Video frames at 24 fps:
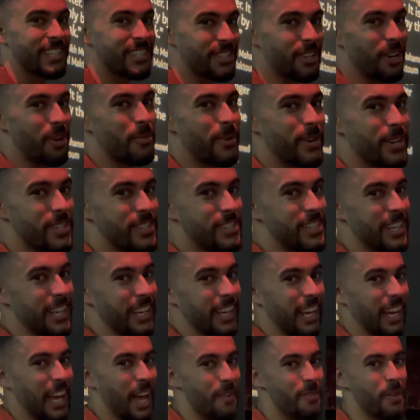sovereignty,
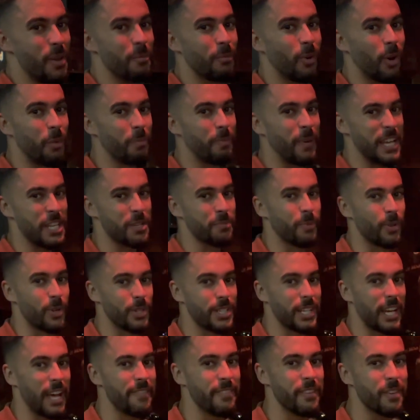having more passports,
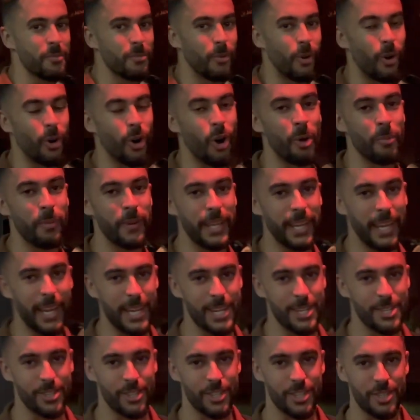having more
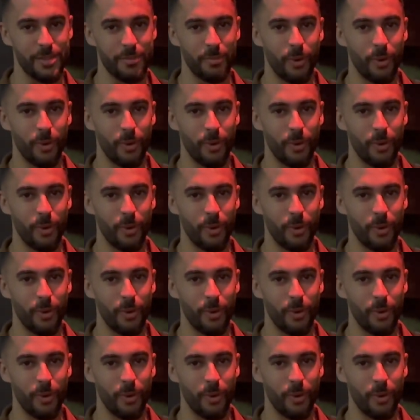obligations,